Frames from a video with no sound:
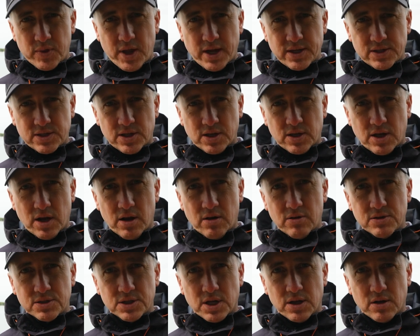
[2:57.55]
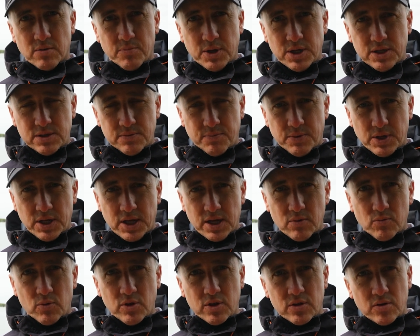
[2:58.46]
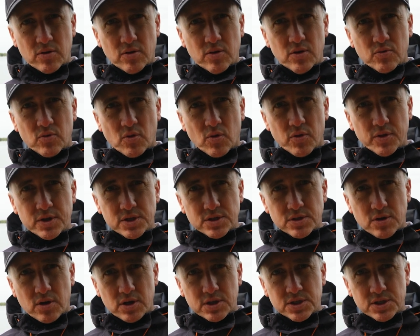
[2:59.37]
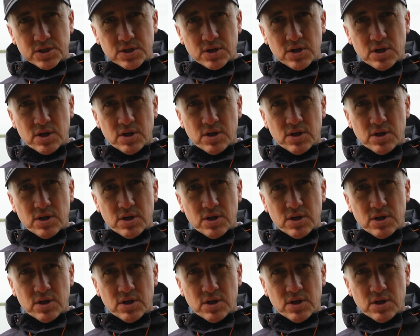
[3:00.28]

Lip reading: that's the colour it's going to be to begin with. Got these nice